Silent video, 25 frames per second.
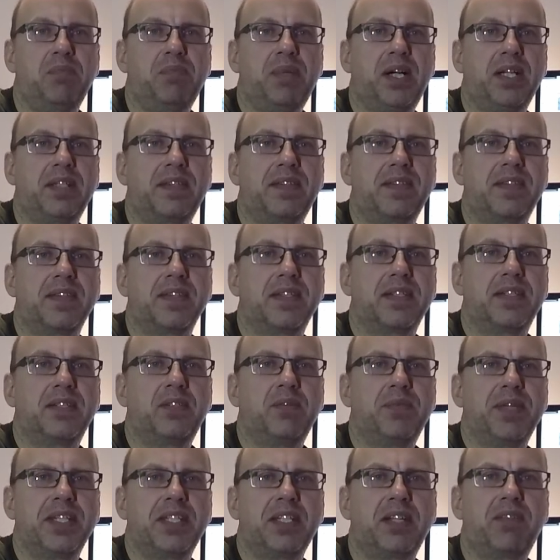but
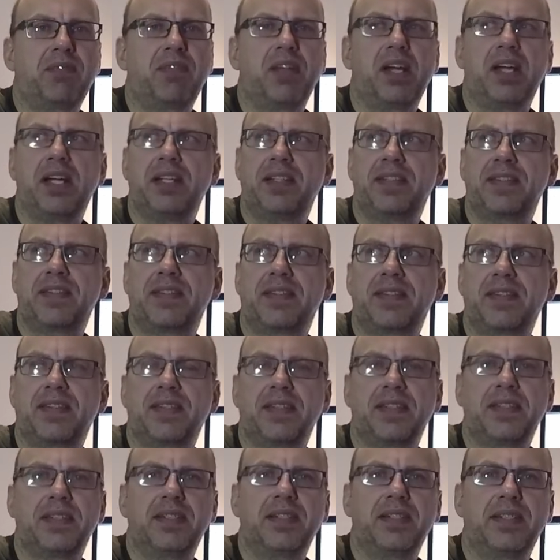domestic
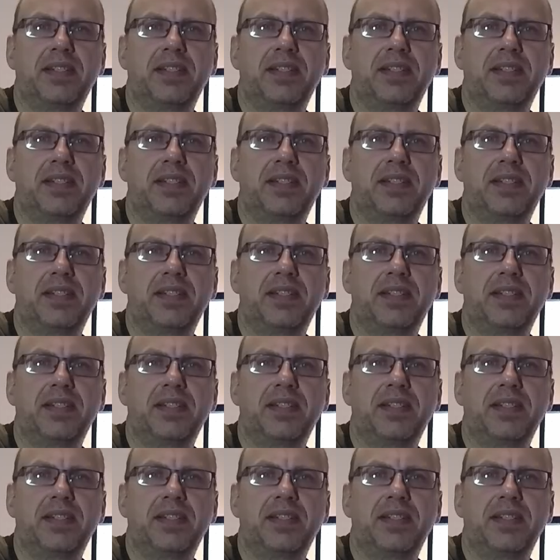flights,